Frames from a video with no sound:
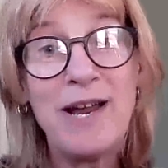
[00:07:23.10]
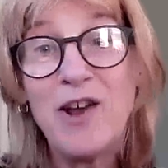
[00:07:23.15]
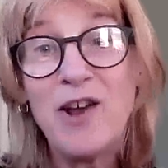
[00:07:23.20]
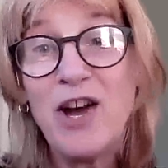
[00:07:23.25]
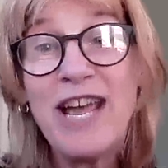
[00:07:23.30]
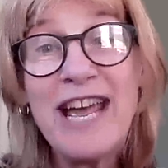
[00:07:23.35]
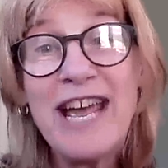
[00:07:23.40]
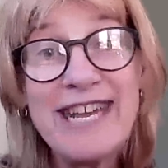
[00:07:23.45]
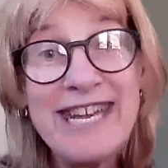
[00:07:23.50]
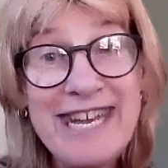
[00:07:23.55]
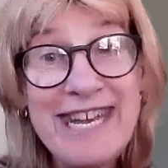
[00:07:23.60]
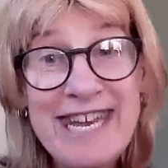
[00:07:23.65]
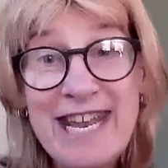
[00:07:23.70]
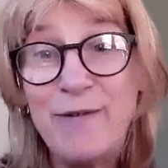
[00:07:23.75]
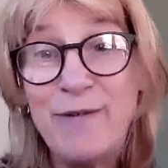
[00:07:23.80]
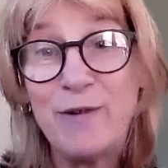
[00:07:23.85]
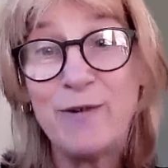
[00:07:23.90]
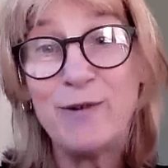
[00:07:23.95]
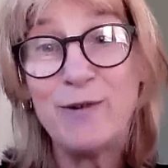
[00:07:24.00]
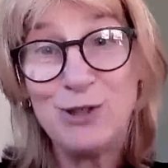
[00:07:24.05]
I had
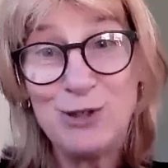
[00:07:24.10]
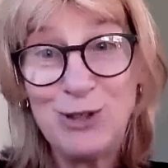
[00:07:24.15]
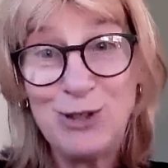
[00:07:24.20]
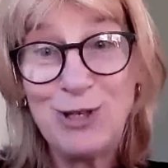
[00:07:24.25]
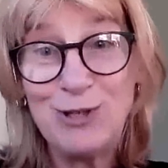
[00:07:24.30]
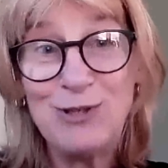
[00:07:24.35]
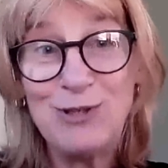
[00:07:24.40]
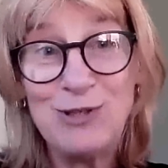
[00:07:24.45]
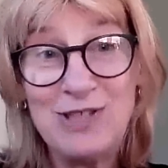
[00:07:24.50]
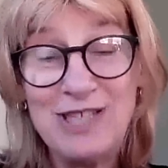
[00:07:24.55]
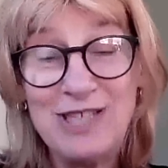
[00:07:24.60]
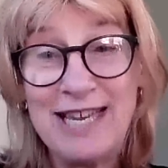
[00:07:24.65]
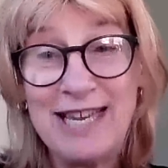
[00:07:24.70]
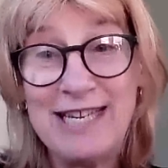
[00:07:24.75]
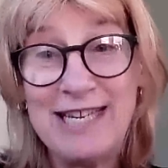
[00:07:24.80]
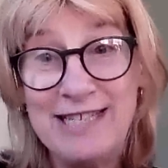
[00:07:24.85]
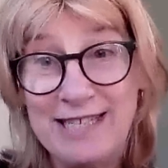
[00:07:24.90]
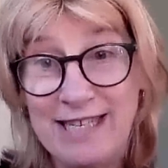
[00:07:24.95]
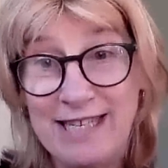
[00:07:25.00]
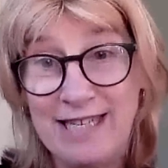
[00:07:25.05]
never
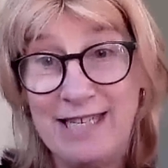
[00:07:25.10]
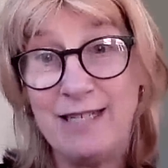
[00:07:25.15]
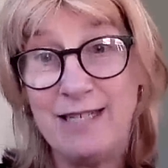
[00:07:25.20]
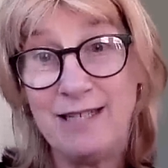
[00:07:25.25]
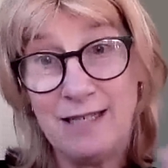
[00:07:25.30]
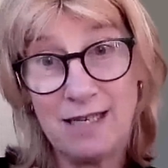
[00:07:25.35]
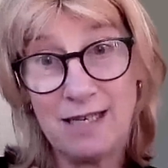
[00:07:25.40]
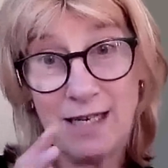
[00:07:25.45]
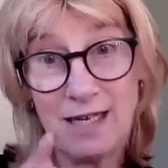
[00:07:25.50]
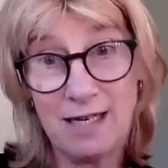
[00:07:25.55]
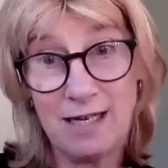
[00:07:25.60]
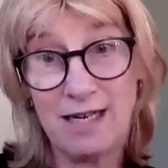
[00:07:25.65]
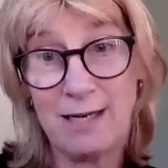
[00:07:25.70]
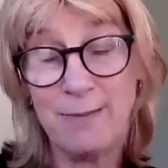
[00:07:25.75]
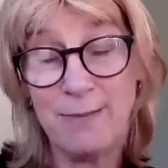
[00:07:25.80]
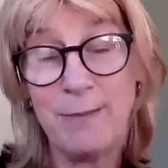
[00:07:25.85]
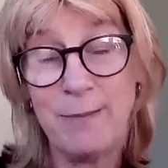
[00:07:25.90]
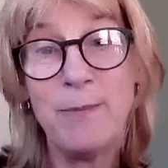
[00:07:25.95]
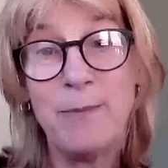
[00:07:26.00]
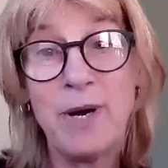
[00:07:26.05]
associated
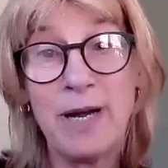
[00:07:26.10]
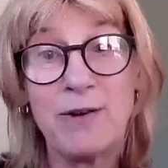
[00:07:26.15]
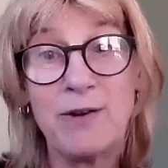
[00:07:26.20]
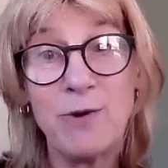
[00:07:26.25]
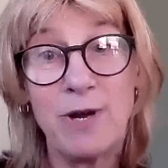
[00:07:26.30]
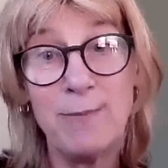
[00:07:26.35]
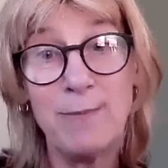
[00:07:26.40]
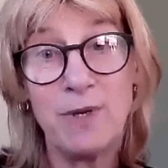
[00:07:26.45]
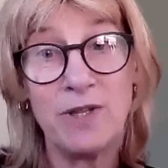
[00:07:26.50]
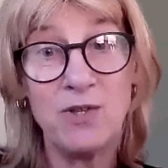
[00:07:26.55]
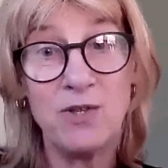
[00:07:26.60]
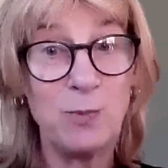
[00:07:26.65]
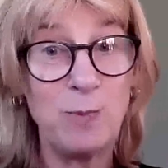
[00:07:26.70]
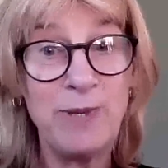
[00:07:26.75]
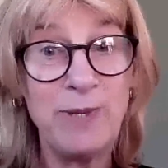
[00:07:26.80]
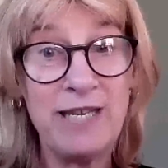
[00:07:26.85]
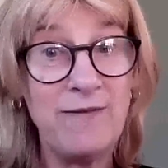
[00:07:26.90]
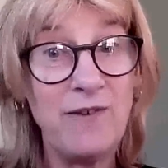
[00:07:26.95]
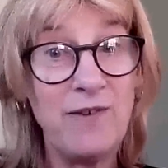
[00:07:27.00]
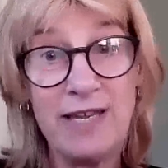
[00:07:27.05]
my grandmother's
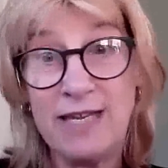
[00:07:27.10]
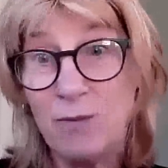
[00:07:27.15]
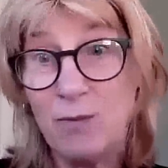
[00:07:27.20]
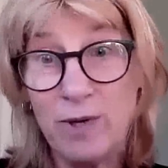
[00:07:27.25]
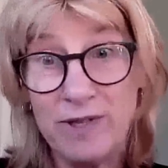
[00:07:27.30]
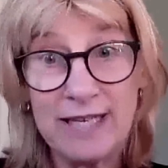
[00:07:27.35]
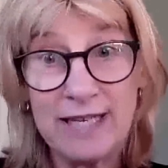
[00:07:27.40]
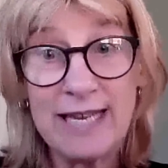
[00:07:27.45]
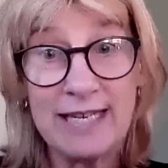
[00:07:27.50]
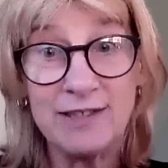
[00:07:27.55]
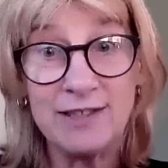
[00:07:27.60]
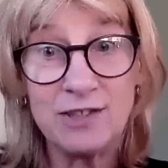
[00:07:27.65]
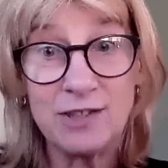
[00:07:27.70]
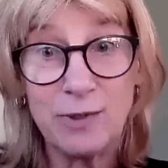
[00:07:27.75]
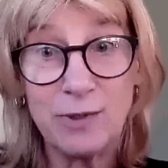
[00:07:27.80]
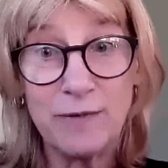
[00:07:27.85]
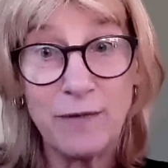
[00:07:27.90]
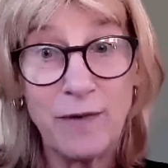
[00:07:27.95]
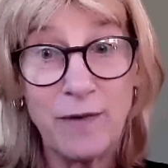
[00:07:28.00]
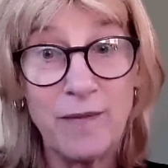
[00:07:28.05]
PV with a
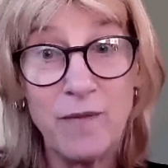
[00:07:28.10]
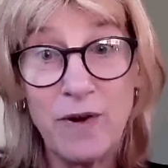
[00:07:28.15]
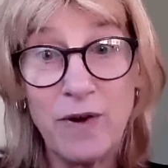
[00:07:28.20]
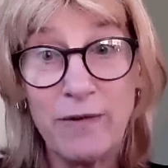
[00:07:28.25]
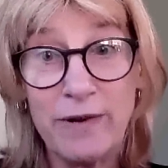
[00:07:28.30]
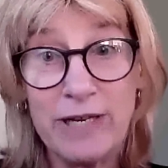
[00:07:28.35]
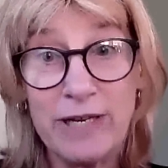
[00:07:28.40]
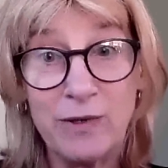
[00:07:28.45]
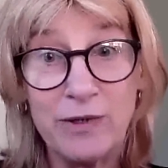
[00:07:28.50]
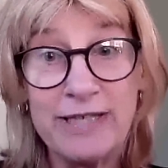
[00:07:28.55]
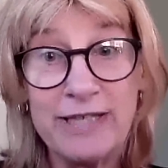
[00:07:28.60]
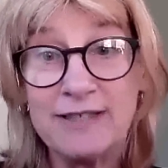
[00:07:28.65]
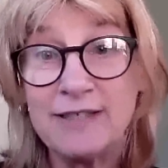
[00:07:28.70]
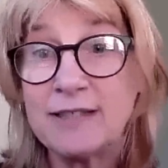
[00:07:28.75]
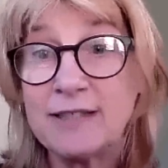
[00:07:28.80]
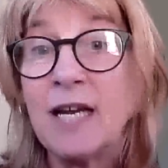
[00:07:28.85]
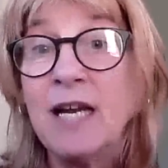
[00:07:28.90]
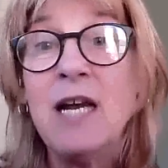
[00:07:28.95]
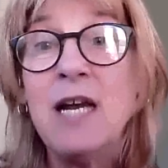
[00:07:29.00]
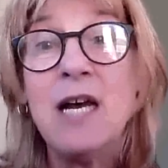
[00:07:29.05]
cancer, if I'm very
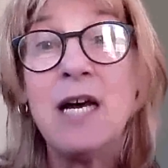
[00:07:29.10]
honest.